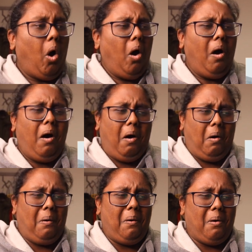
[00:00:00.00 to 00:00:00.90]

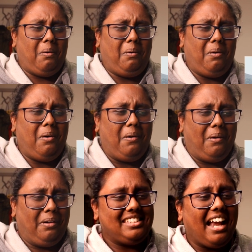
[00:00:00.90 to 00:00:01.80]
Oh! oh,
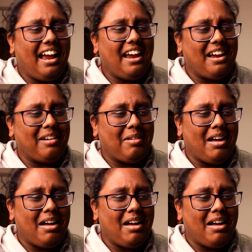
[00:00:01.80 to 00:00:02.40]
oh. Damn,